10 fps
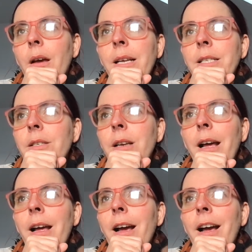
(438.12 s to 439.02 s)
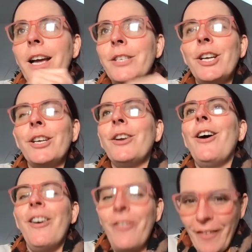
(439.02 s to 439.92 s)
I'd, I'd done
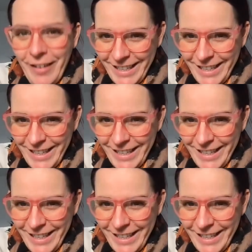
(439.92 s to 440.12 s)
enough.